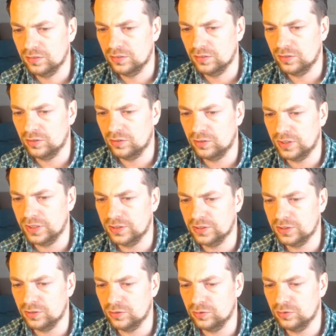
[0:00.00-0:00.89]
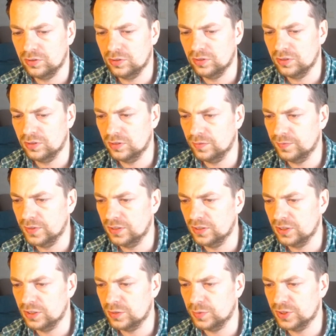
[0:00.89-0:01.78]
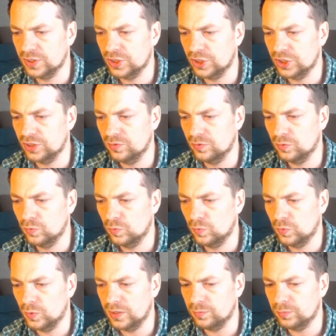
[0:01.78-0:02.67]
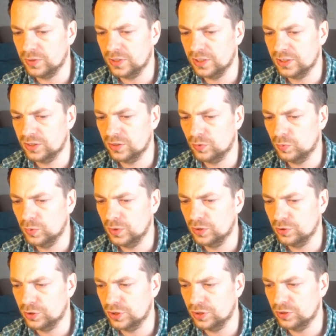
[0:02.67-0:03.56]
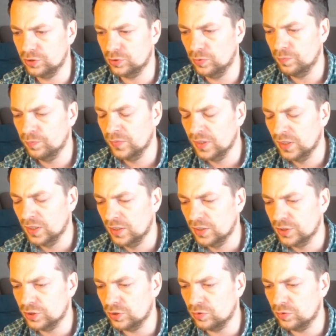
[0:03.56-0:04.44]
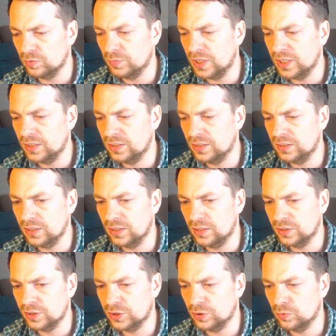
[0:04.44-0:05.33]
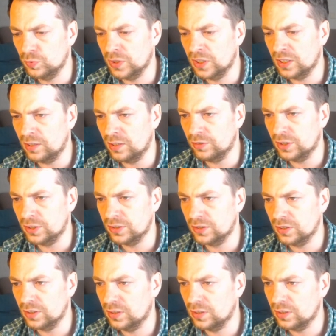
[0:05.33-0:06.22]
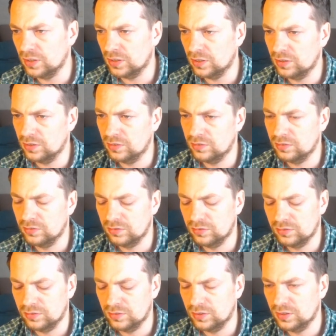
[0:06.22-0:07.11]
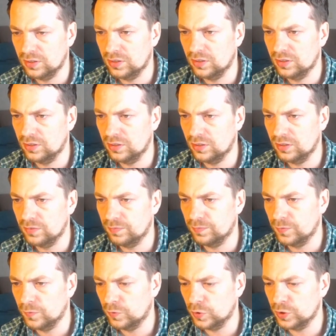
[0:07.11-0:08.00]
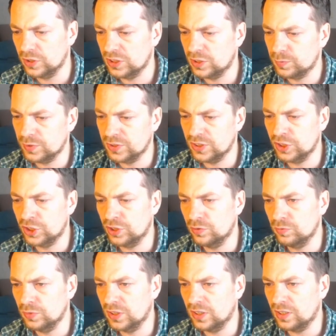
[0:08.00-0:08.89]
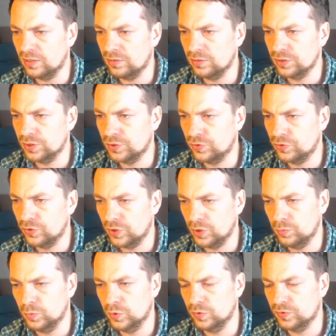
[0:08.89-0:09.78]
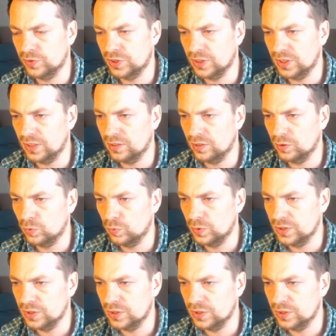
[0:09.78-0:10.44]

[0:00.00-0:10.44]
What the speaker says: Alright, so in this position, white plays queen to c2. So my idea, so we covered, for this position, we covered 3 moves. Yeah, queen